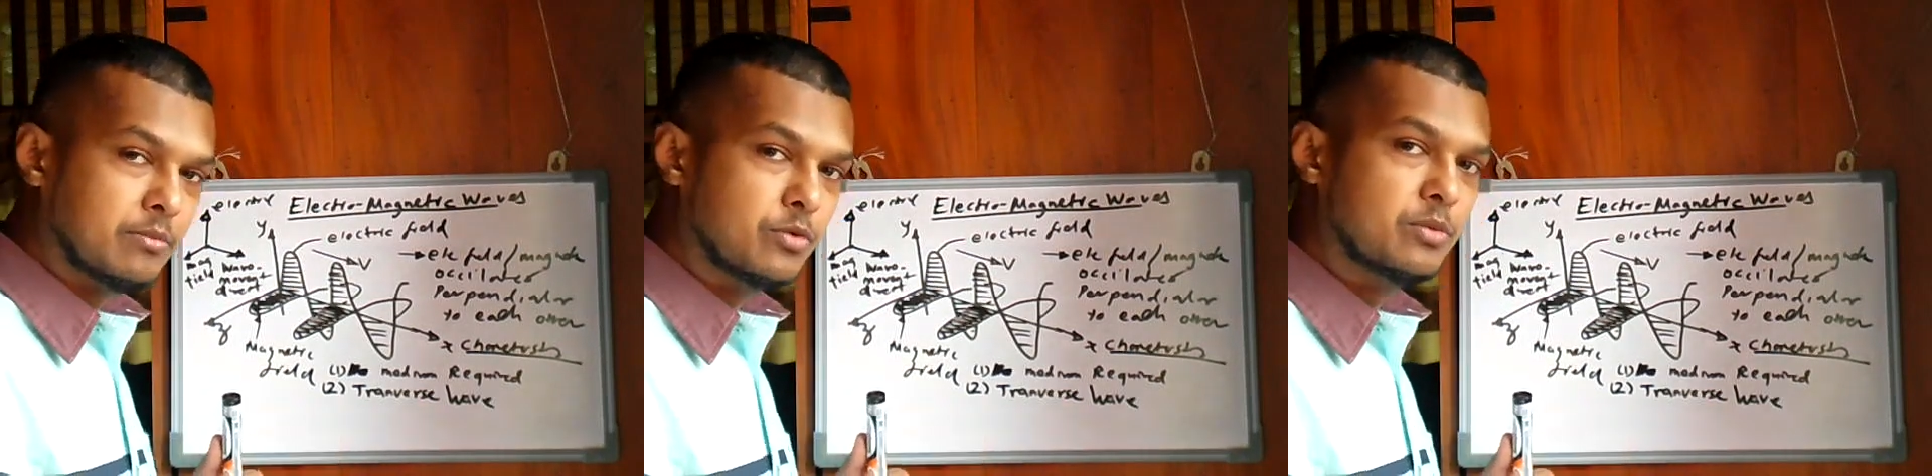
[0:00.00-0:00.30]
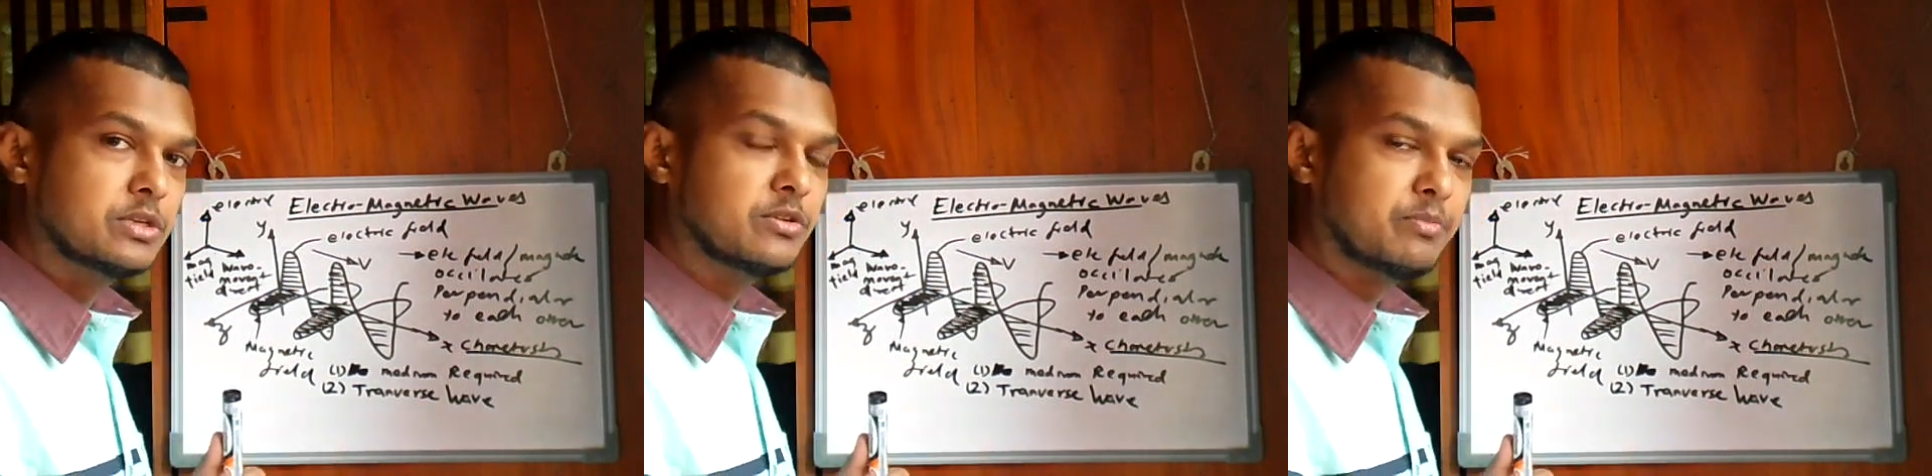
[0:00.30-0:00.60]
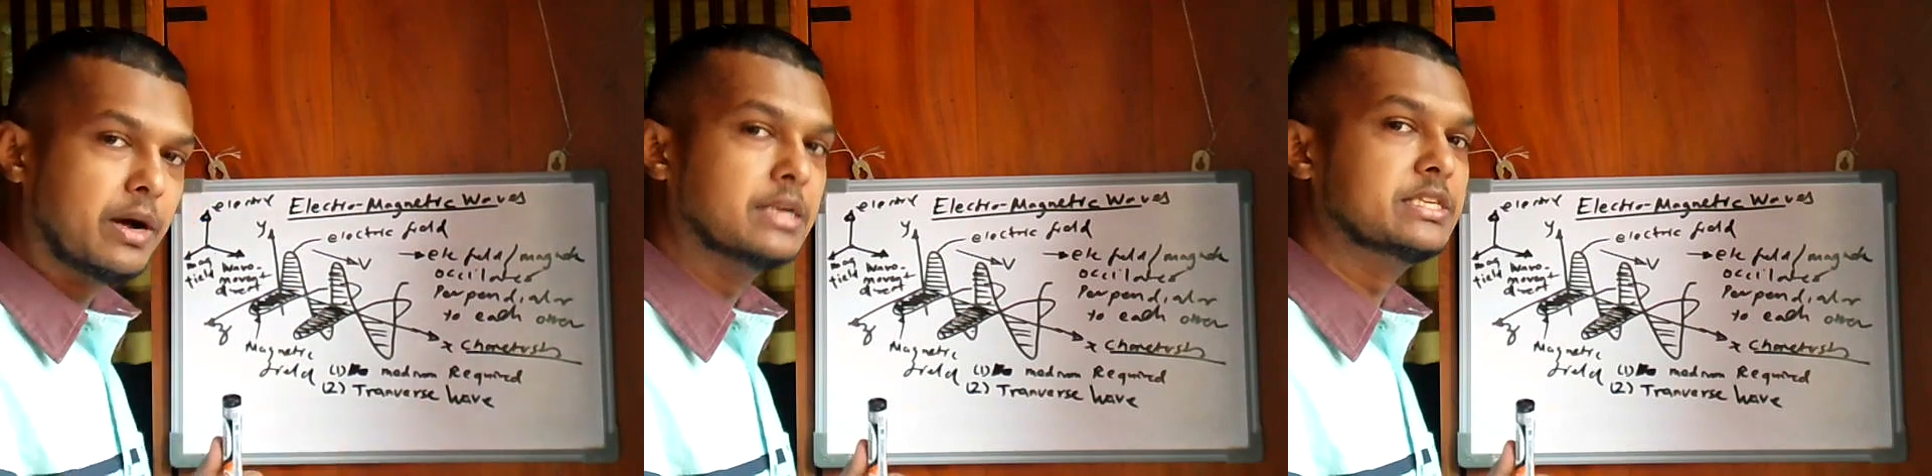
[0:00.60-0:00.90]
movement of
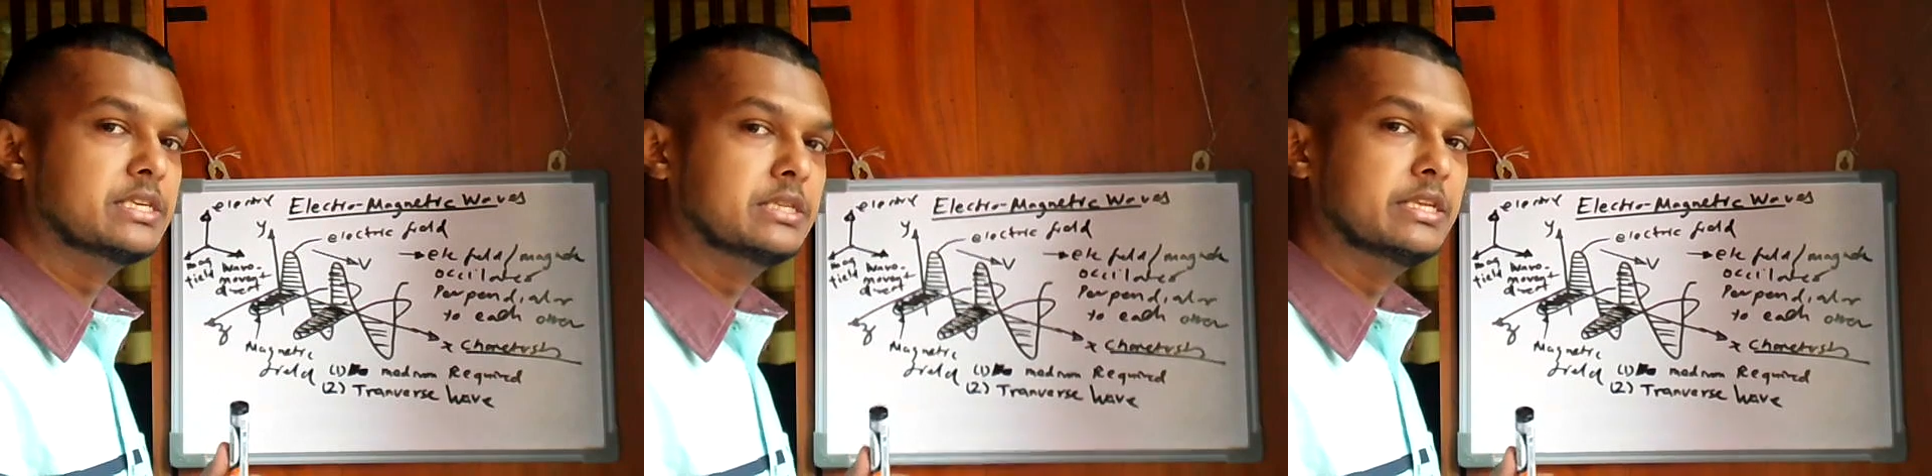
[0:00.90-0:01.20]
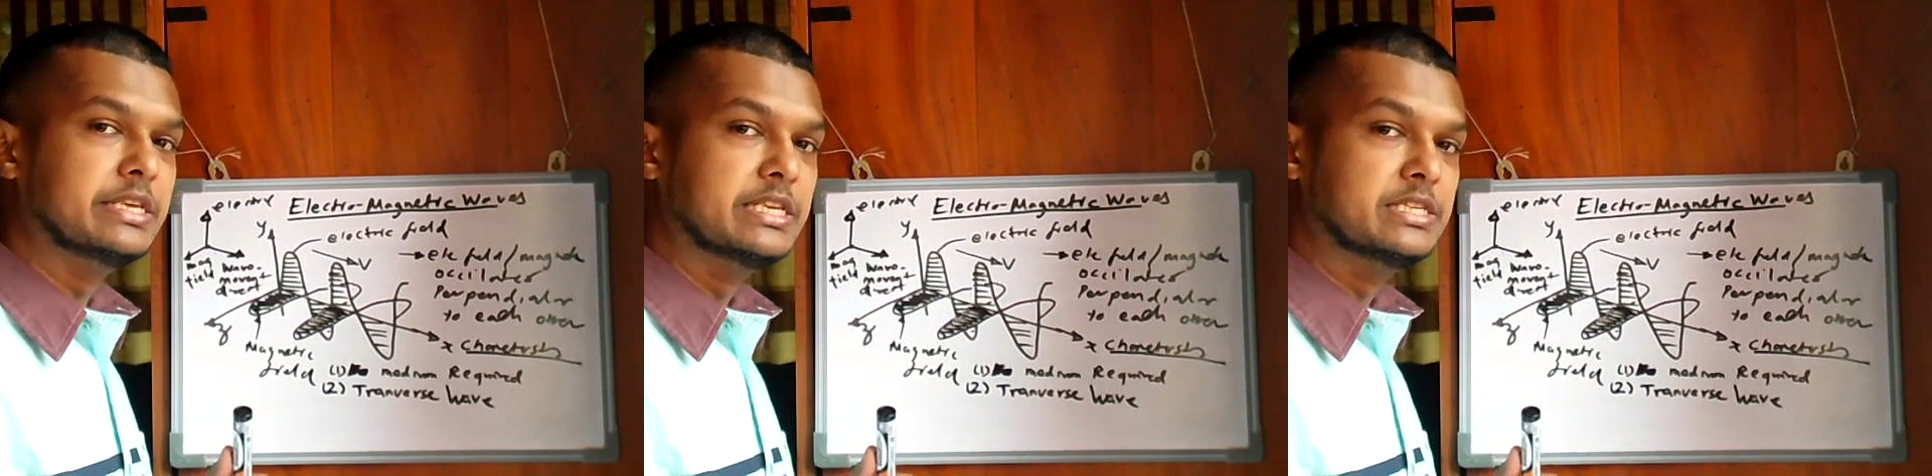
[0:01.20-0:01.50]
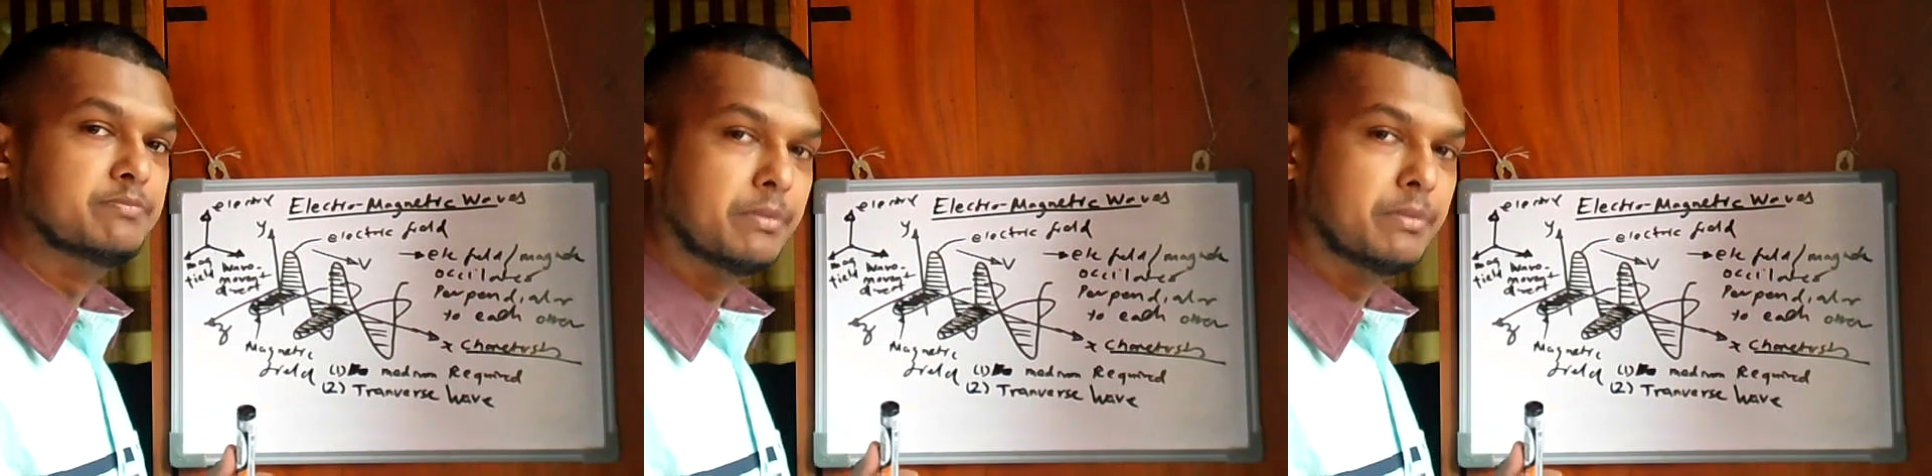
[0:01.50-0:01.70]
particle is